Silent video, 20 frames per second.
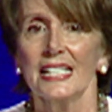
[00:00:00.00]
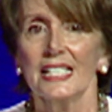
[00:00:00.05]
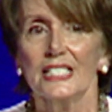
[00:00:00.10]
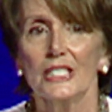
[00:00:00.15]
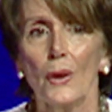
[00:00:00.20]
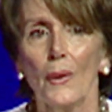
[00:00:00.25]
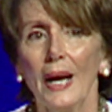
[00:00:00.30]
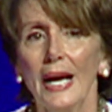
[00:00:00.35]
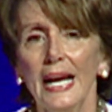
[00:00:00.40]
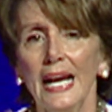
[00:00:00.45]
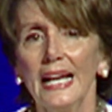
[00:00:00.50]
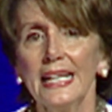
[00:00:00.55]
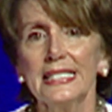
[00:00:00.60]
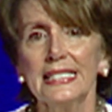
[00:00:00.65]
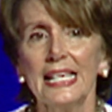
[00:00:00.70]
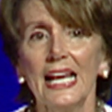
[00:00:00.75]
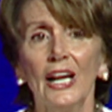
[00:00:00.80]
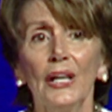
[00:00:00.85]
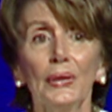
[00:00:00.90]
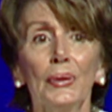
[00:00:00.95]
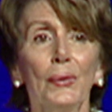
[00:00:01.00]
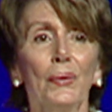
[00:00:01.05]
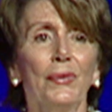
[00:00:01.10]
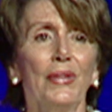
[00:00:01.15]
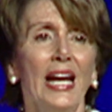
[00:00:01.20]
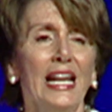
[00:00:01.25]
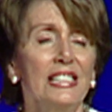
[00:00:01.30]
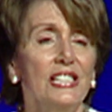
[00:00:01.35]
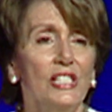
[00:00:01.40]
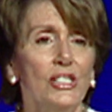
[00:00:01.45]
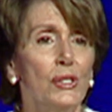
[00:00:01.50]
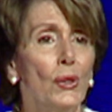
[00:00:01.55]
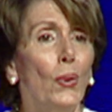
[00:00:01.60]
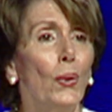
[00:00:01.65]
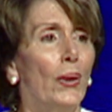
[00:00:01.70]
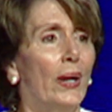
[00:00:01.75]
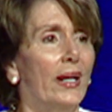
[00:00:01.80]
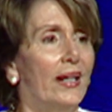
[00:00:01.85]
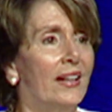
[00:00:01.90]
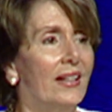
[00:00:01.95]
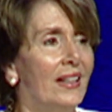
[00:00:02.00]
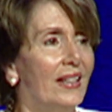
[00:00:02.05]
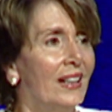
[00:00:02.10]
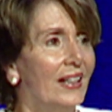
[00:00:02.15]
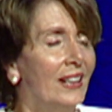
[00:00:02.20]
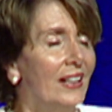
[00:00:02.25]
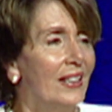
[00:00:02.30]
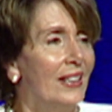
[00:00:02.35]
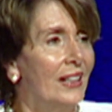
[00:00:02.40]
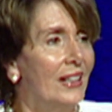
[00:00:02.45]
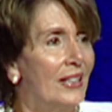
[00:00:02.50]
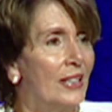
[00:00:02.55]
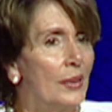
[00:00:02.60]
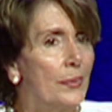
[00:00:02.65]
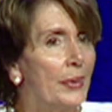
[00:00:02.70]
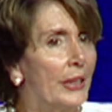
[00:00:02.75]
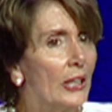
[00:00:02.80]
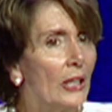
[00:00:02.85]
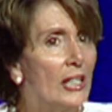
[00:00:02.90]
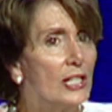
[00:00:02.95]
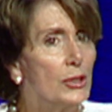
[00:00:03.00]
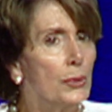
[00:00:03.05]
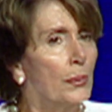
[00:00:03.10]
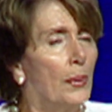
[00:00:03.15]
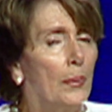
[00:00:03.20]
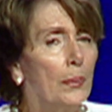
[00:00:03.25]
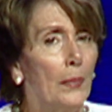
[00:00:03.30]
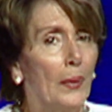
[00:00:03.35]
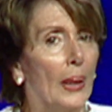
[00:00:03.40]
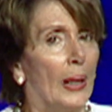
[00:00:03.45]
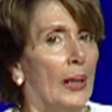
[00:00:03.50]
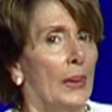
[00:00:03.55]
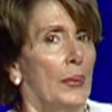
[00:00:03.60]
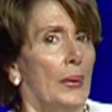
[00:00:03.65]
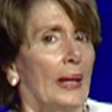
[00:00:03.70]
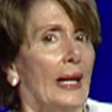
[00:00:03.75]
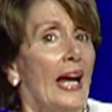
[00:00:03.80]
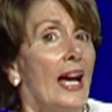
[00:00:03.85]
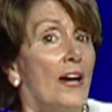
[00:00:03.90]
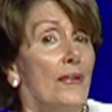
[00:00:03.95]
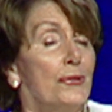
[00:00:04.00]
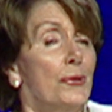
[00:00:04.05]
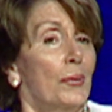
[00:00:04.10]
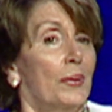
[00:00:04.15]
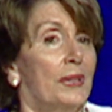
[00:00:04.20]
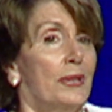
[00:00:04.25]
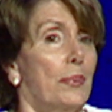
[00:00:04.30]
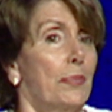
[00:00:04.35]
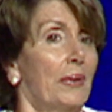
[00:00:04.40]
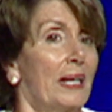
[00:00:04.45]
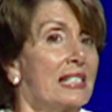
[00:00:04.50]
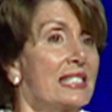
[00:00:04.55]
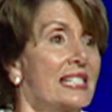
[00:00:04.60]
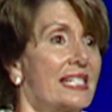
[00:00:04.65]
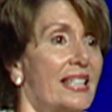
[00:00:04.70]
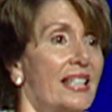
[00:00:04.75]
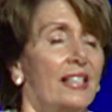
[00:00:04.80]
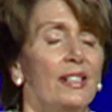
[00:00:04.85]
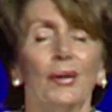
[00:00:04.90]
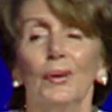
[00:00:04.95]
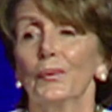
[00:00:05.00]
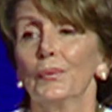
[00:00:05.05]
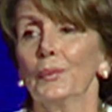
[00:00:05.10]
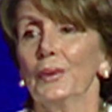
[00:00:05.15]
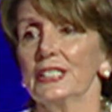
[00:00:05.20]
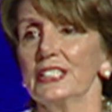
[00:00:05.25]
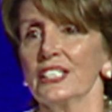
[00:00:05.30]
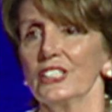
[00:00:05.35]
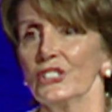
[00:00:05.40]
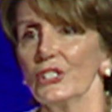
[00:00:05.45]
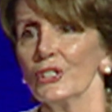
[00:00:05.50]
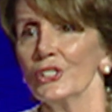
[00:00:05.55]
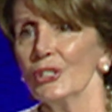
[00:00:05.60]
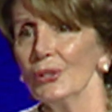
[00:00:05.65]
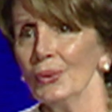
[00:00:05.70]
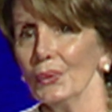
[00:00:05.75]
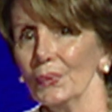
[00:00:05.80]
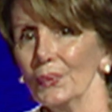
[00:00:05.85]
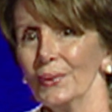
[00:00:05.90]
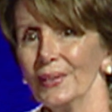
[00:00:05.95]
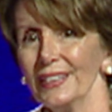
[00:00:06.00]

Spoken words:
So I tell you that story because afterward the press said, "What did you do?